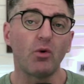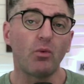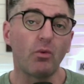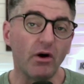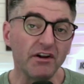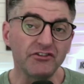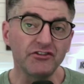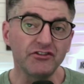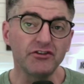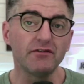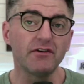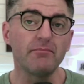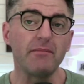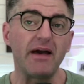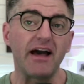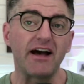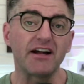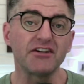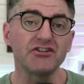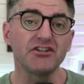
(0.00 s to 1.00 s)
Once you've
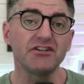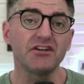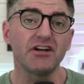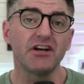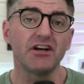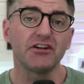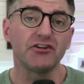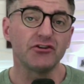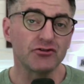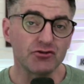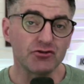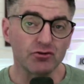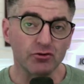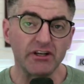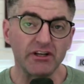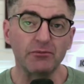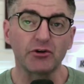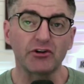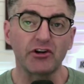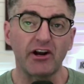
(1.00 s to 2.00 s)
imagined your
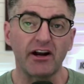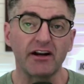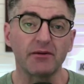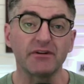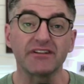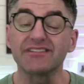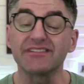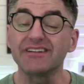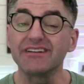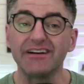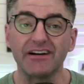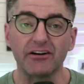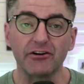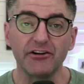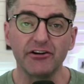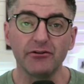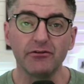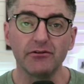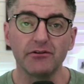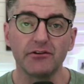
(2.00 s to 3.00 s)
dream retirement
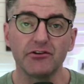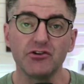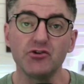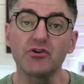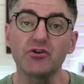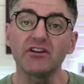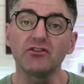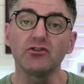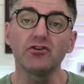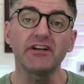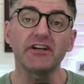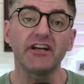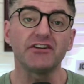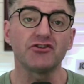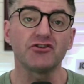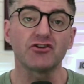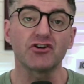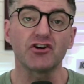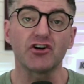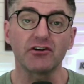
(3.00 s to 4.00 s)
scenario, you can look
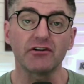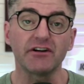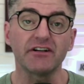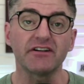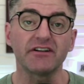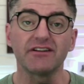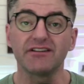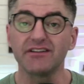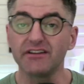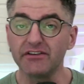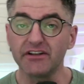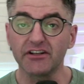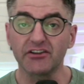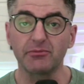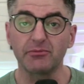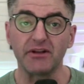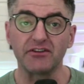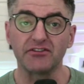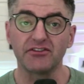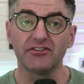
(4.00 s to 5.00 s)
at your current living
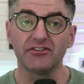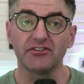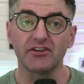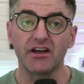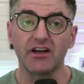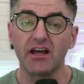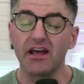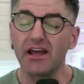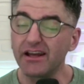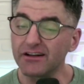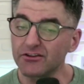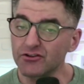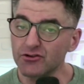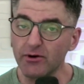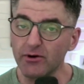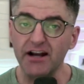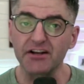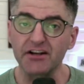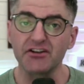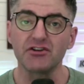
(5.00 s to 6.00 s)
expenses and
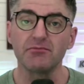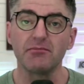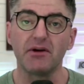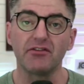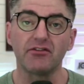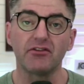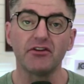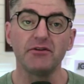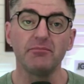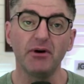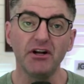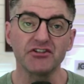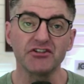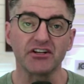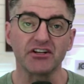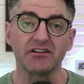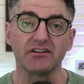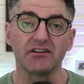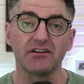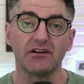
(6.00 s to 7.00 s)
track your monthly
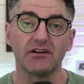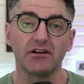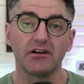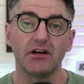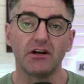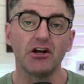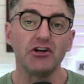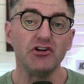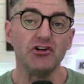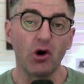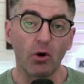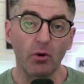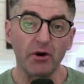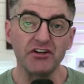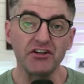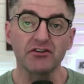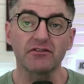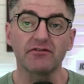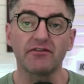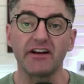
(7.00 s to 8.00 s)
budget.
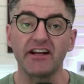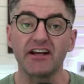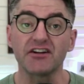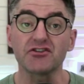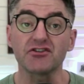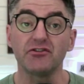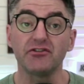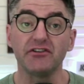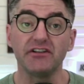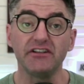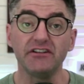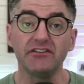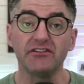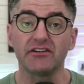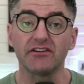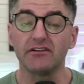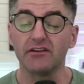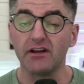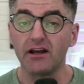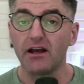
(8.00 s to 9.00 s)
Knowing your financial needs
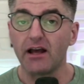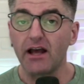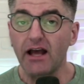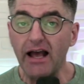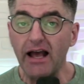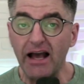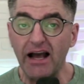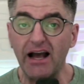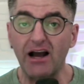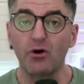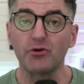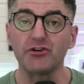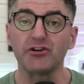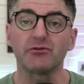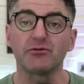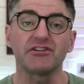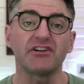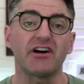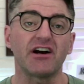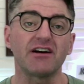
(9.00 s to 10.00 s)
and how your
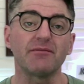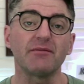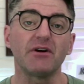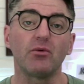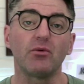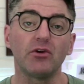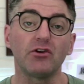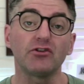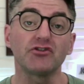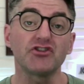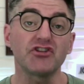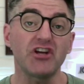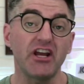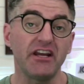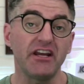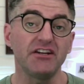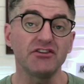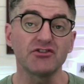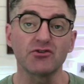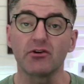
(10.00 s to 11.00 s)
retirement will
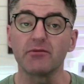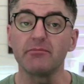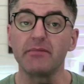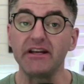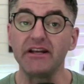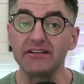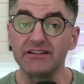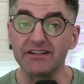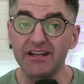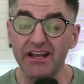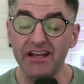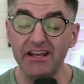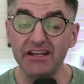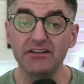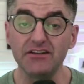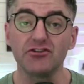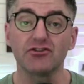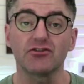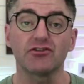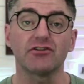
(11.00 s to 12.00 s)
change or
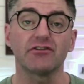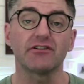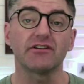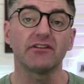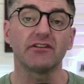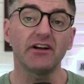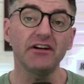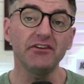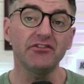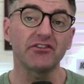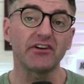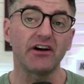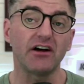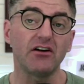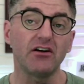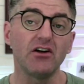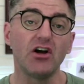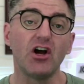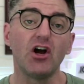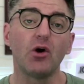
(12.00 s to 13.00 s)
maintain your current
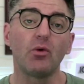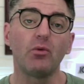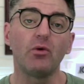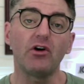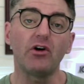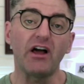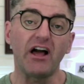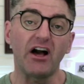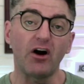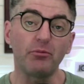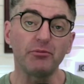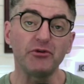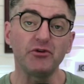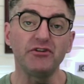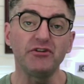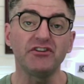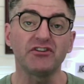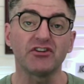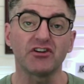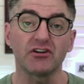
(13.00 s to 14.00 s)
lifestyle will help you
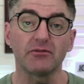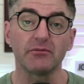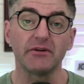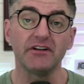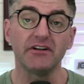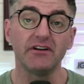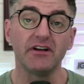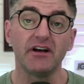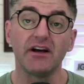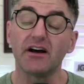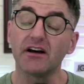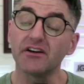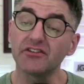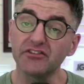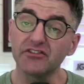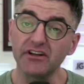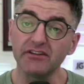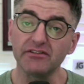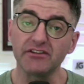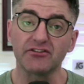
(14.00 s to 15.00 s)
determine a
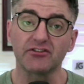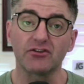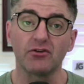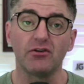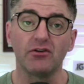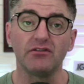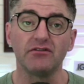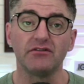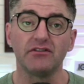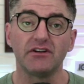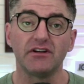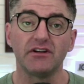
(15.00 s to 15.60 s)
savings goal.